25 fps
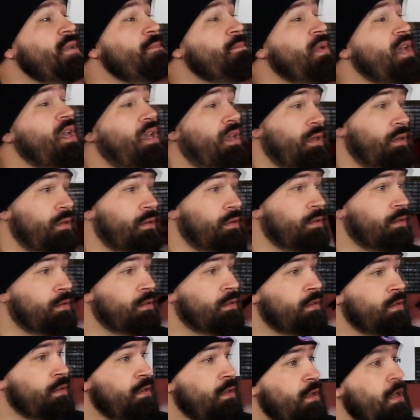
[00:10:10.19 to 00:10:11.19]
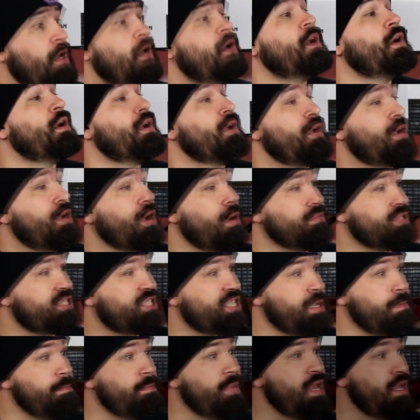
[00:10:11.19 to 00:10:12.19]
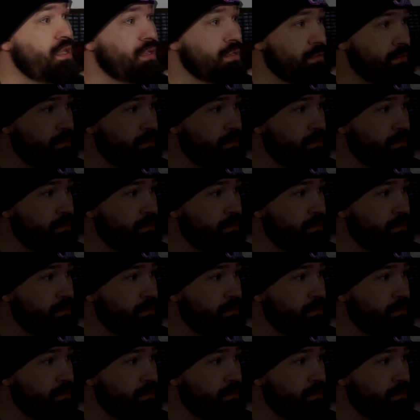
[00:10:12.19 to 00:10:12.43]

me. Come see me.